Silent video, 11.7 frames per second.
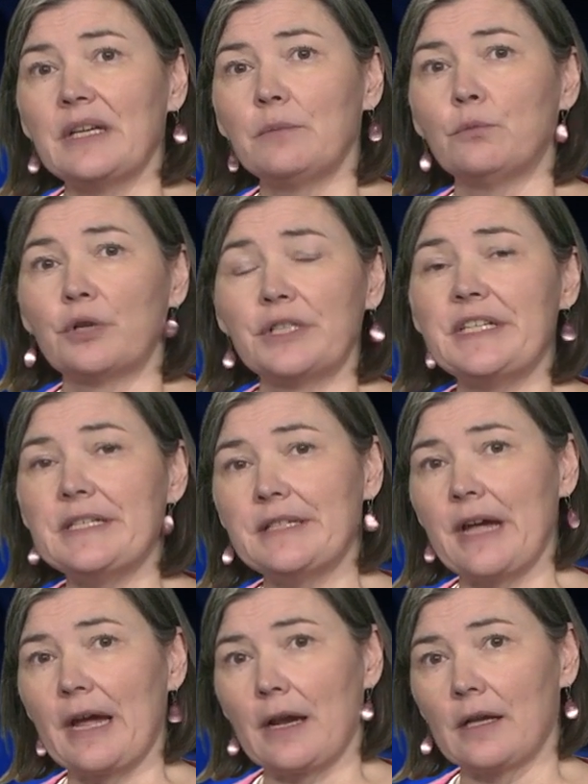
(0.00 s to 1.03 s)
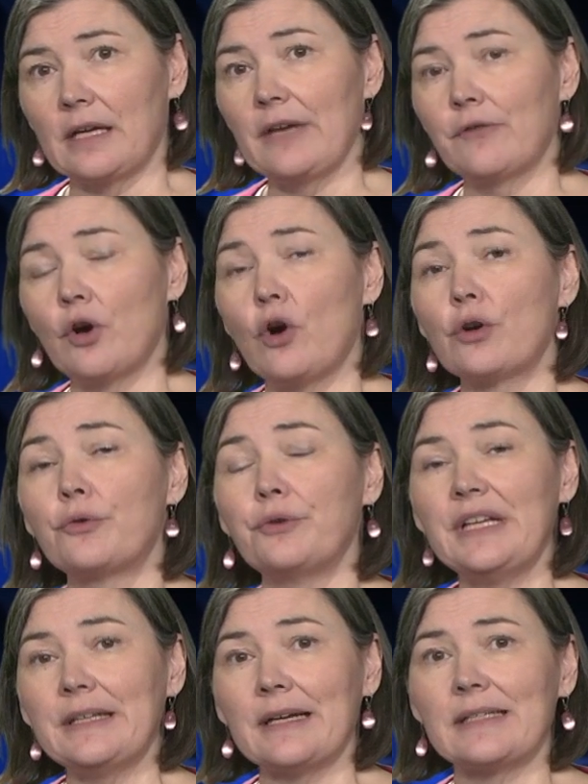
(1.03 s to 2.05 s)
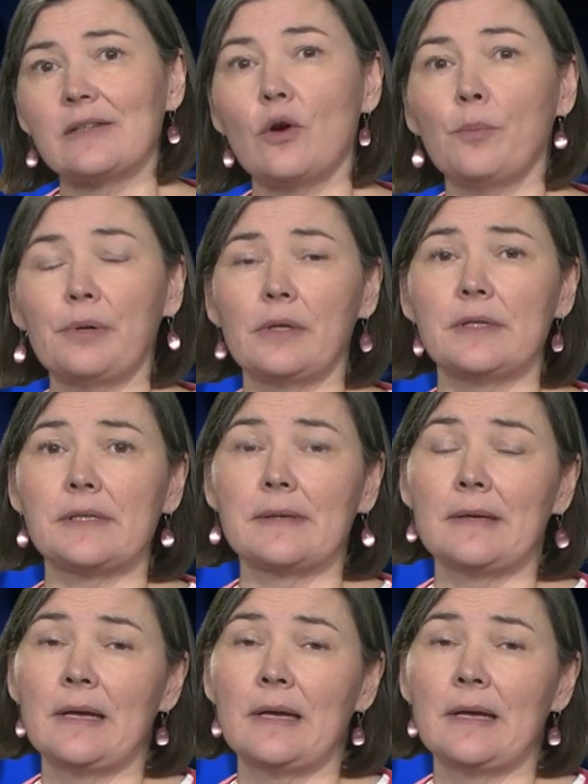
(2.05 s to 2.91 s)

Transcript: in more detail and give concrete examples.